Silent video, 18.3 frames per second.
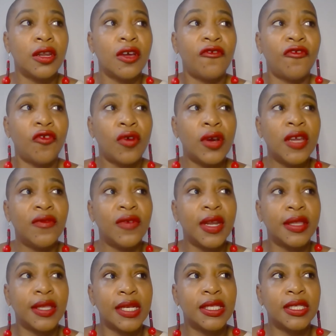enough, or
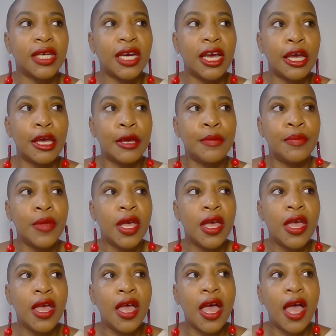even at that time,
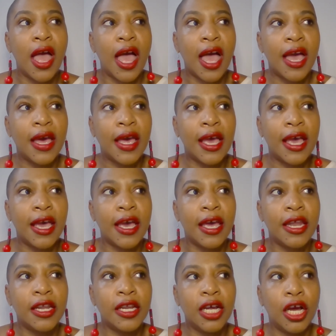I
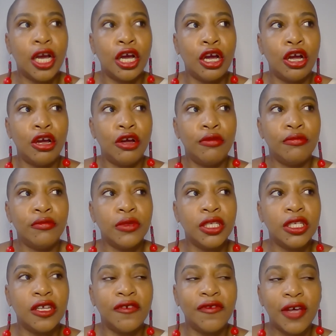had
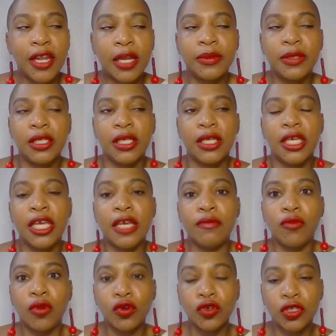developed the
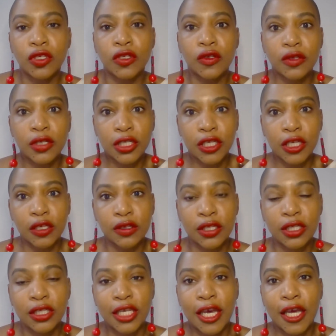emotional
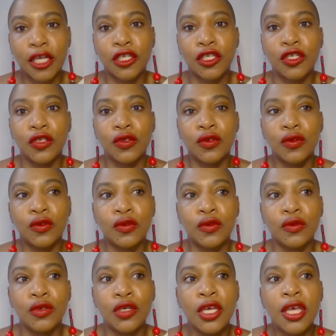skill set
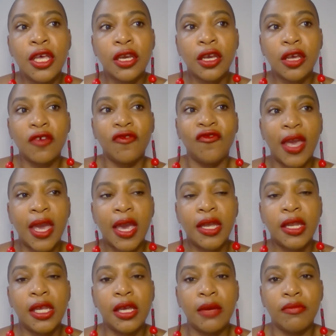to
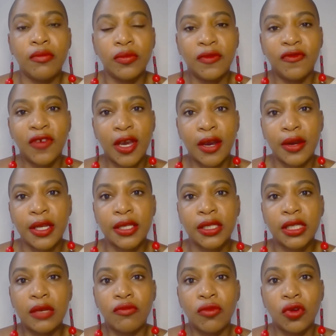convey the
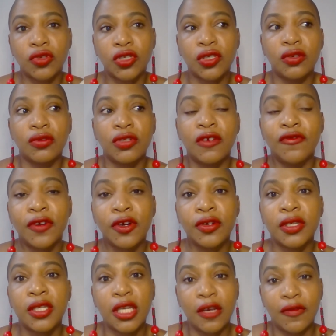various emotional
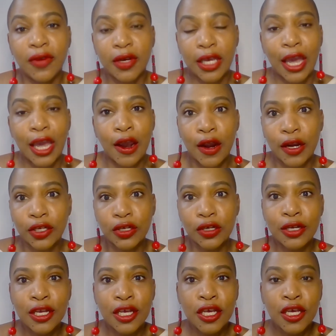diversity of a
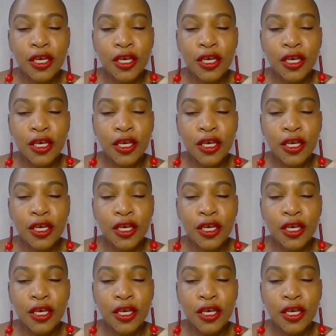character.